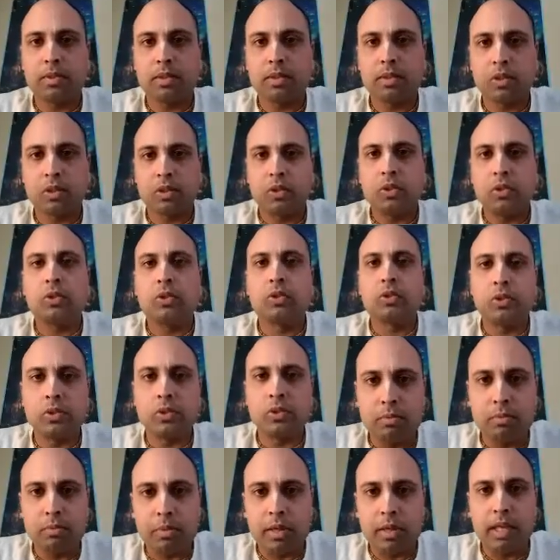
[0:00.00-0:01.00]
shows you
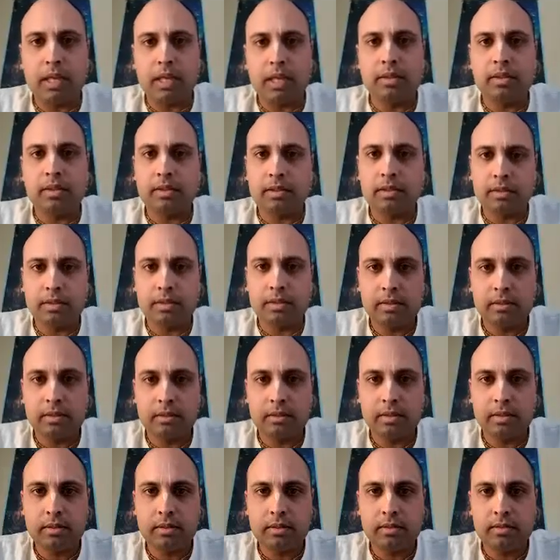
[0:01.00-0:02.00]
the path,
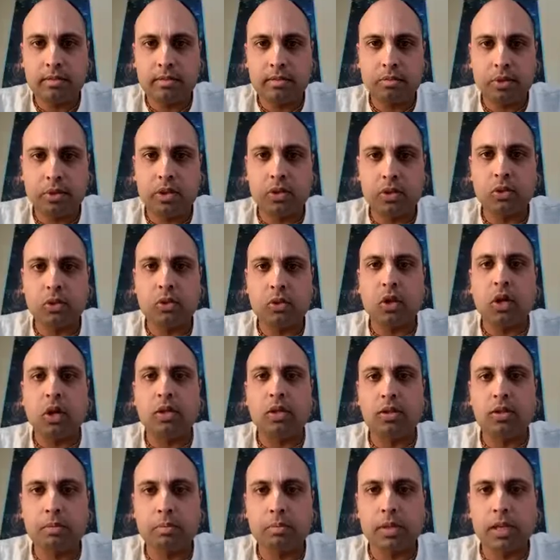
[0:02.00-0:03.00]
brings you
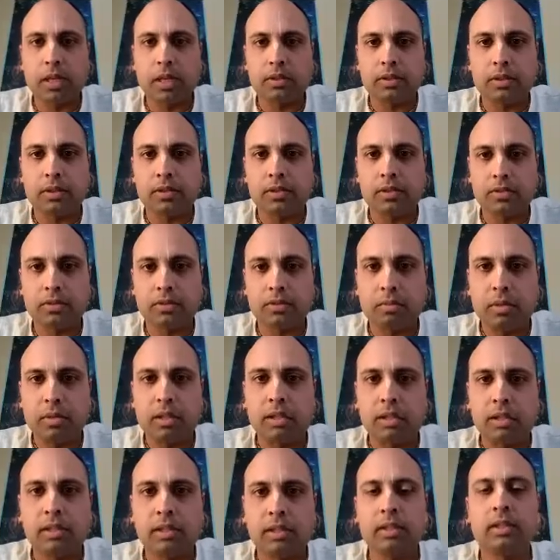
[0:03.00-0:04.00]
on the path of
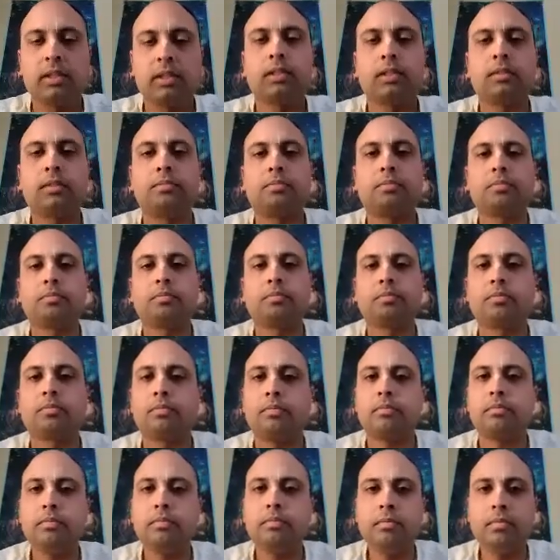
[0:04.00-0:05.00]
bhakti.
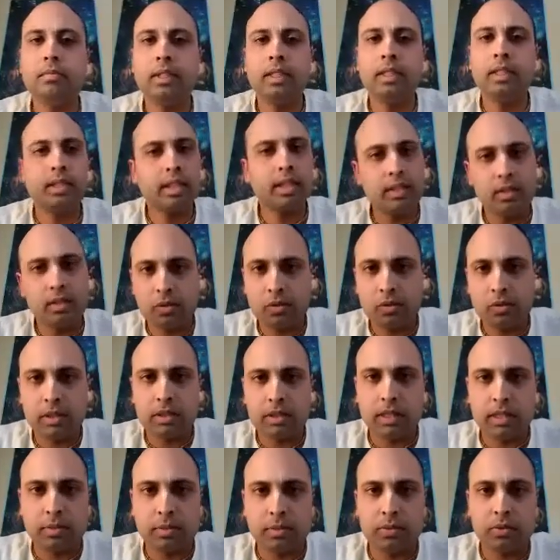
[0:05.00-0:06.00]
That is one
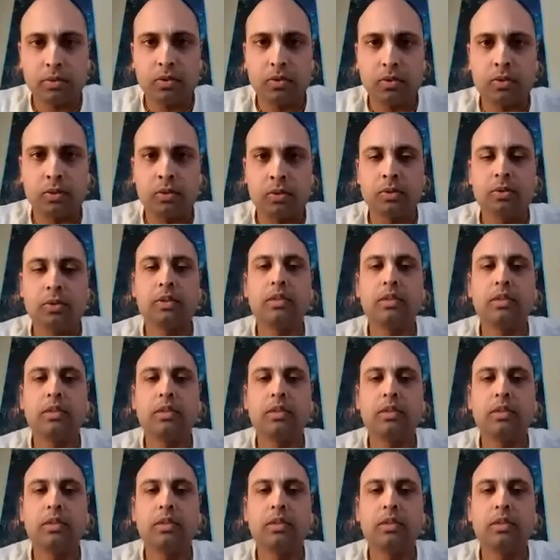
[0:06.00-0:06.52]
type of guru.